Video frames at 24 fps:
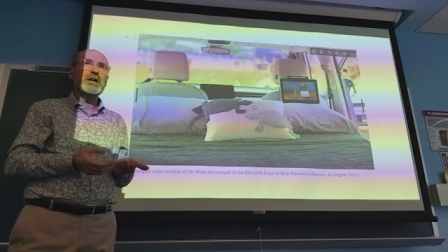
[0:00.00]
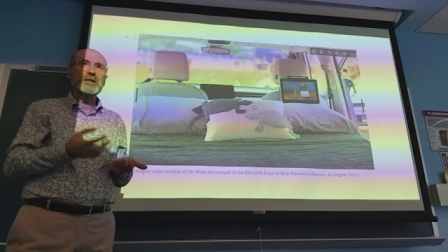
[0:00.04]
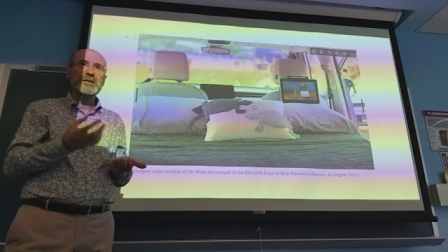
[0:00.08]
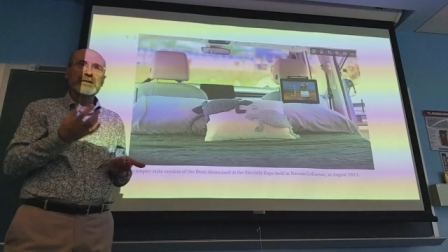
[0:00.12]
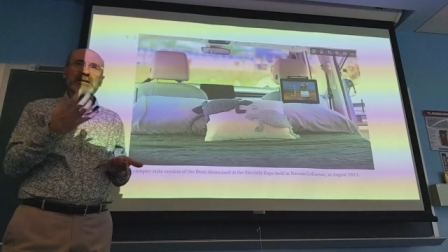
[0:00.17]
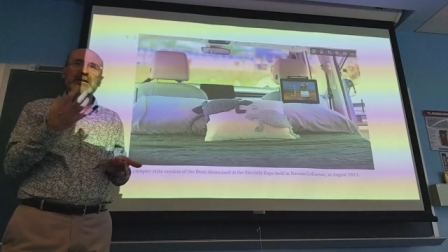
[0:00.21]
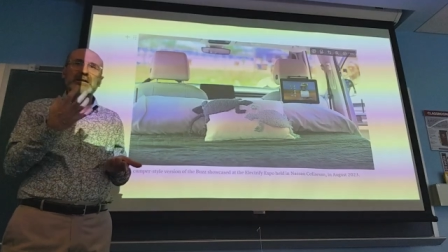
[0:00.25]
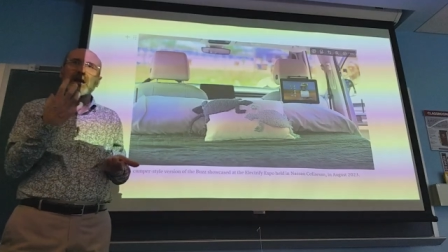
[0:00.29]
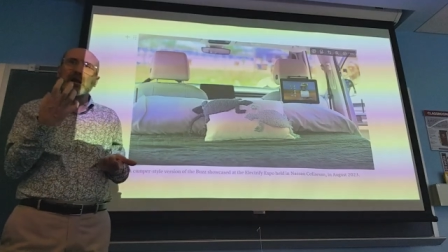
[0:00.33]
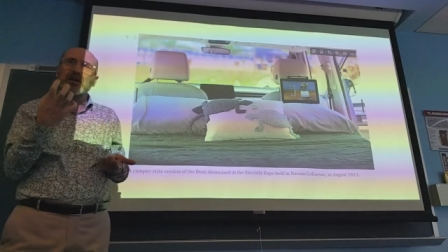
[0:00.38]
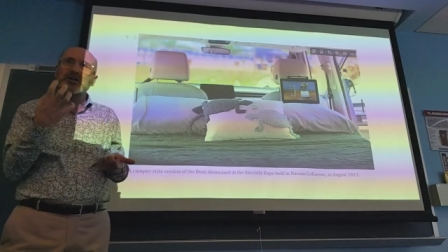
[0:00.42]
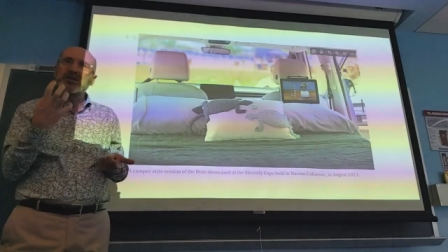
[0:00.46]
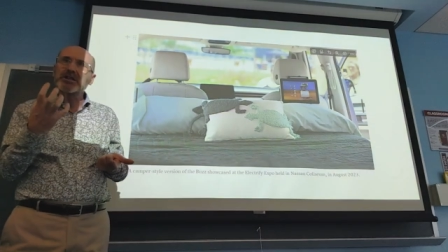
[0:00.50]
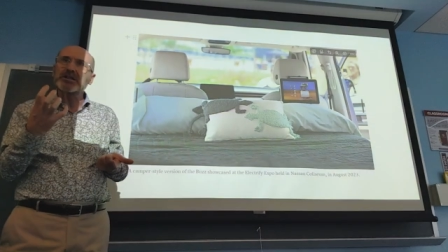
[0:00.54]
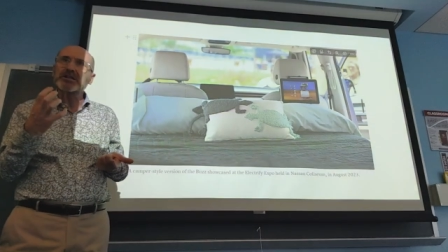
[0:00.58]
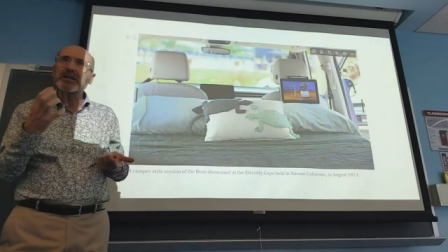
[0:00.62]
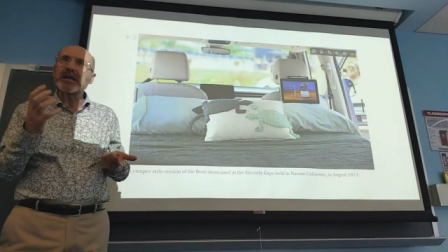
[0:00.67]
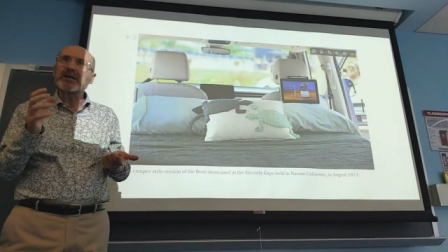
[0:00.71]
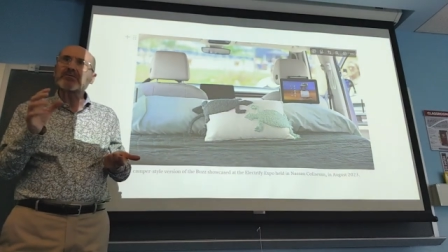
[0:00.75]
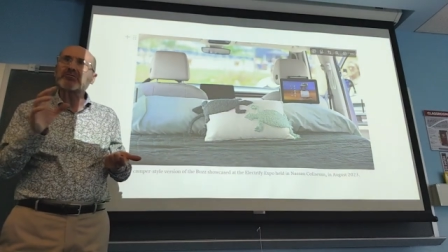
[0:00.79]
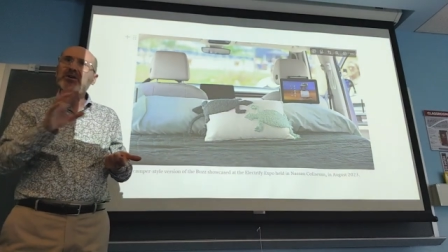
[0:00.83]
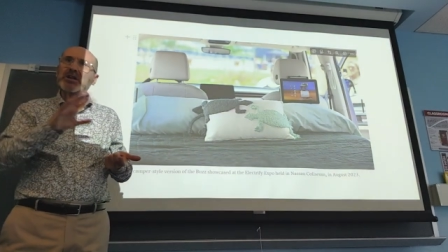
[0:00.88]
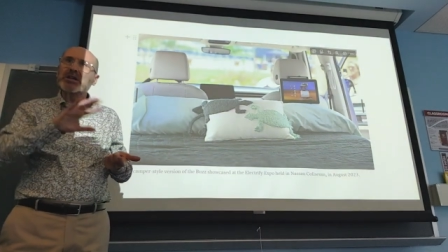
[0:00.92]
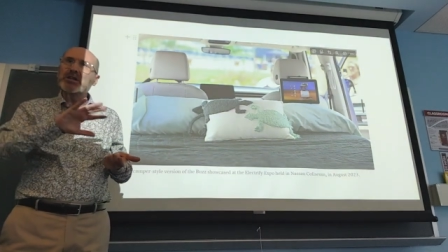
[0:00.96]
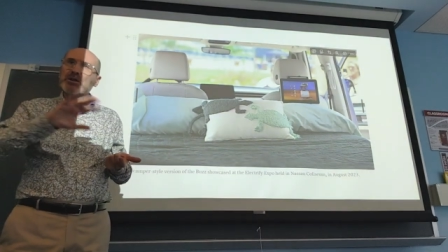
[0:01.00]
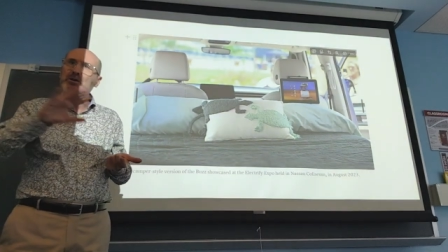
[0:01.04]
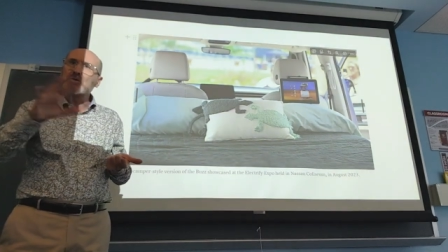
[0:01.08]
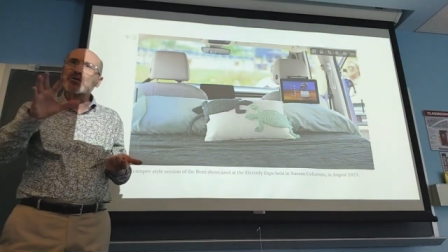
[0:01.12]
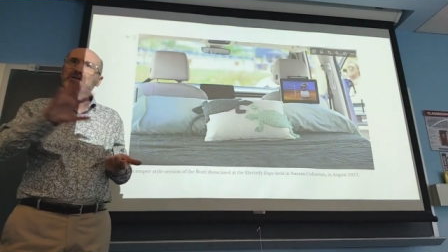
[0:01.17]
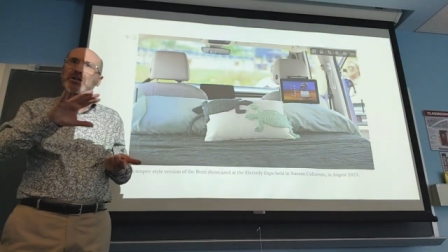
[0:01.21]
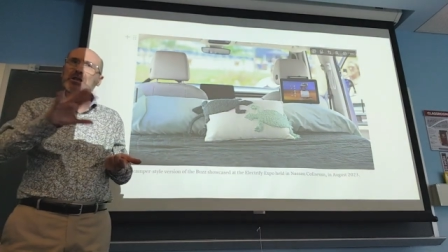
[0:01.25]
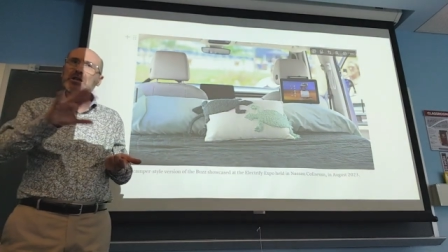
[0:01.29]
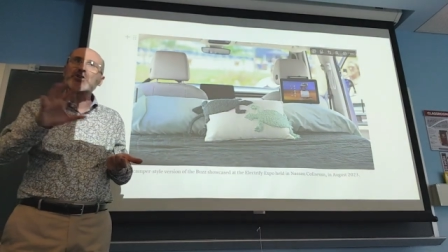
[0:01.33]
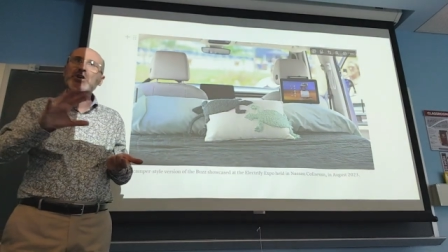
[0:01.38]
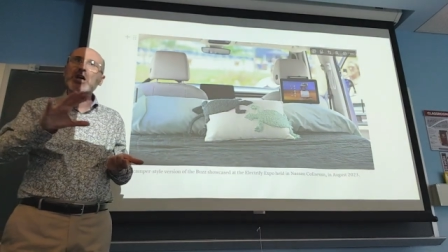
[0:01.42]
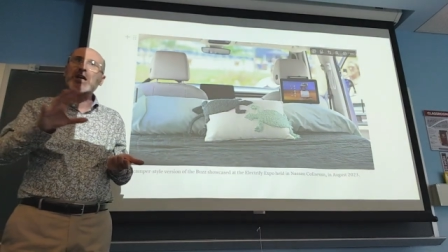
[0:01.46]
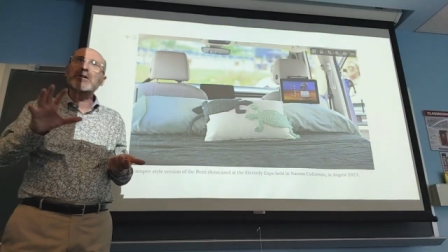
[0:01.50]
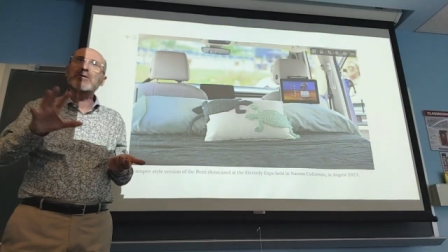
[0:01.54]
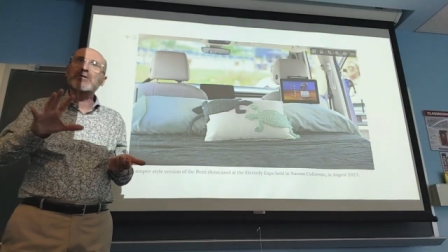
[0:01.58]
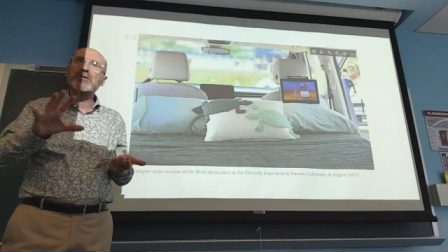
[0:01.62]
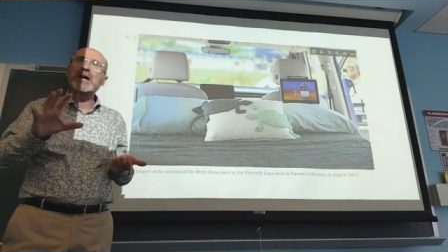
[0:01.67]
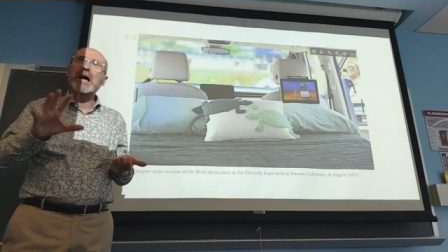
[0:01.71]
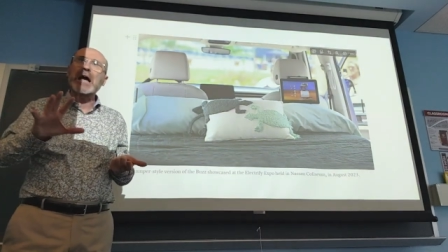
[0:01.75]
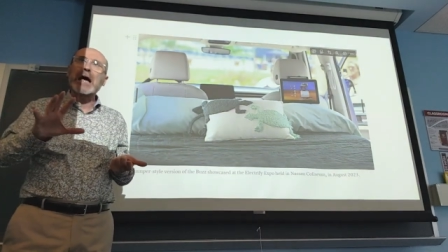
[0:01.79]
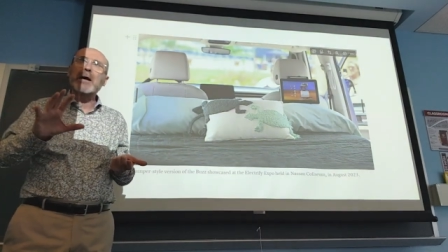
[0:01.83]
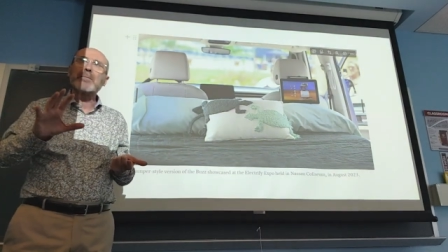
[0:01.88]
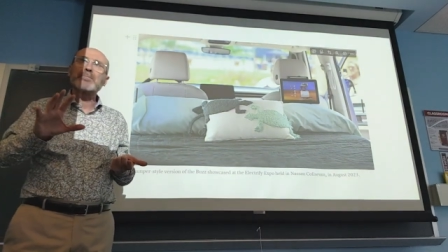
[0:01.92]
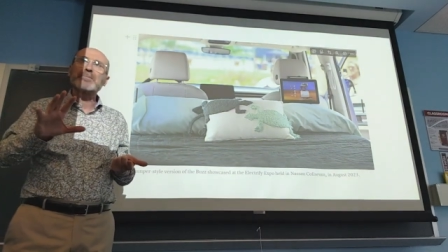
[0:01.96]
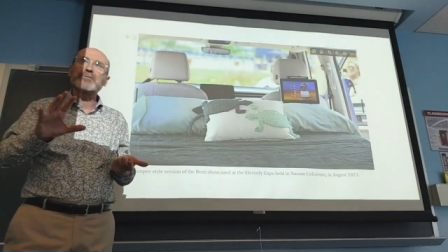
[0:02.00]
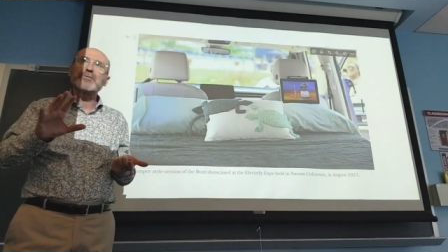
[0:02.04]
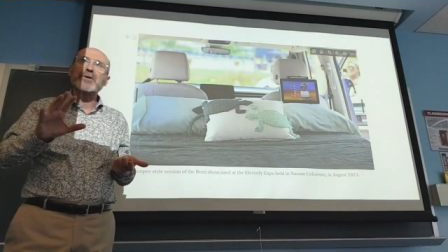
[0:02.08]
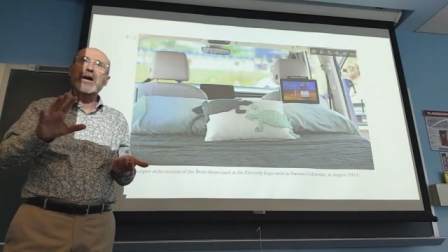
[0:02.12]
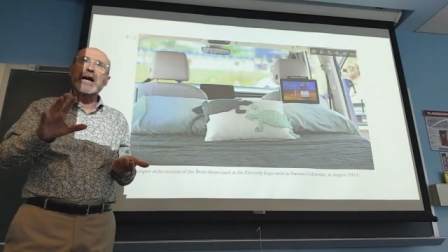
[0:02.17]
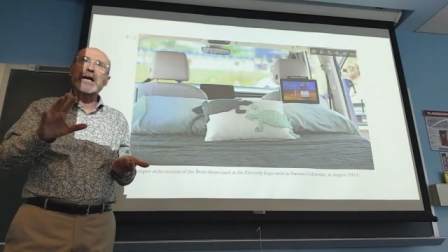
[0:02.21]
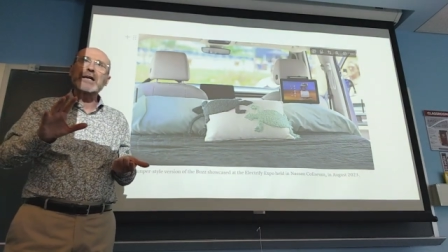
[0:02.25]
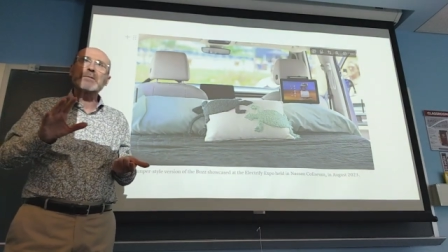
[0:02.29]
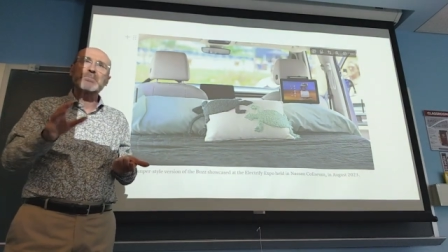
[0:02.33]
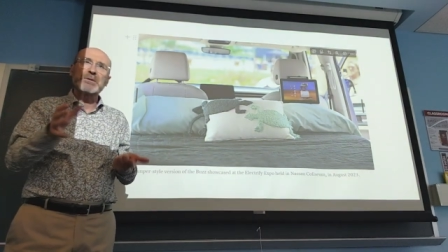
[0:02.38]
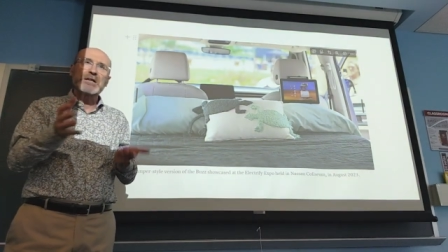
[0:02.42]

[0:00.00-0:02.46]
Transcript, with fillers: a technology that reduce the gender gap, right?